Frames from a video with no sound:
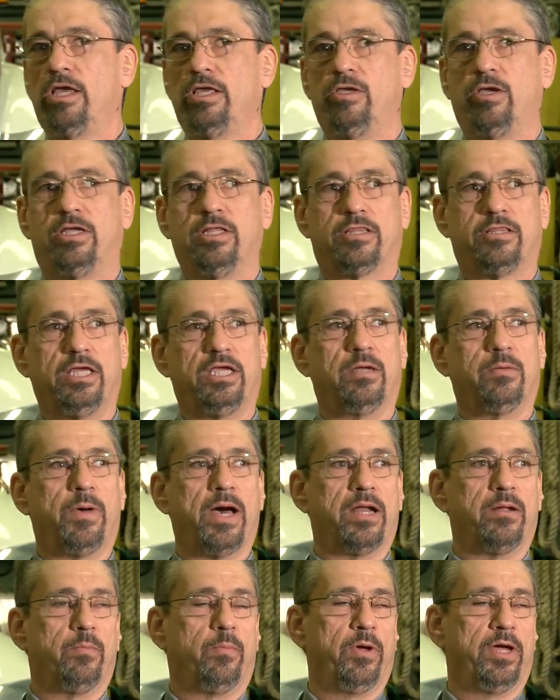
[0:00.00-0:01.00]
you can think
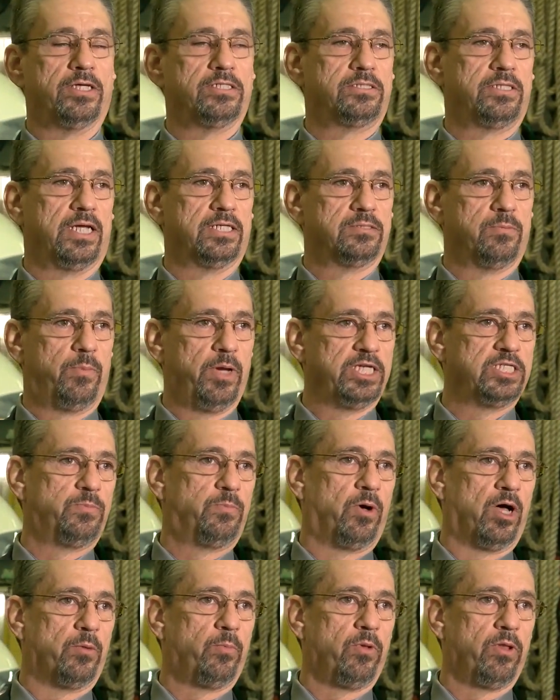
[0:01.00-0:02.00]
about it best as a
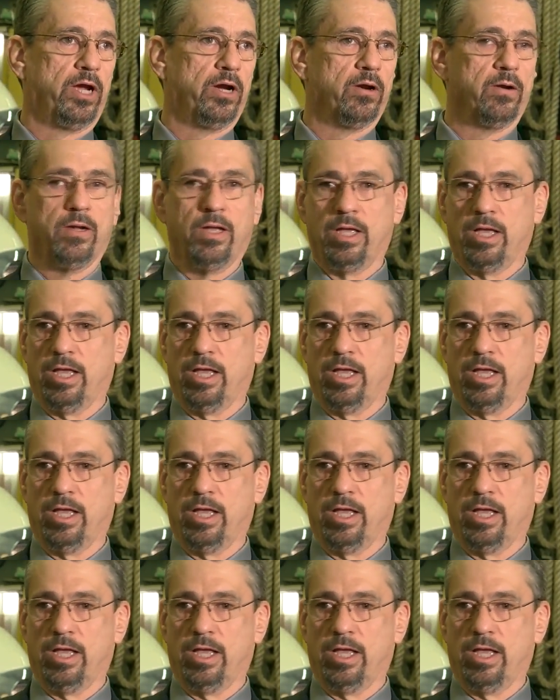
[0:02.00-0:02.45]
baseball player.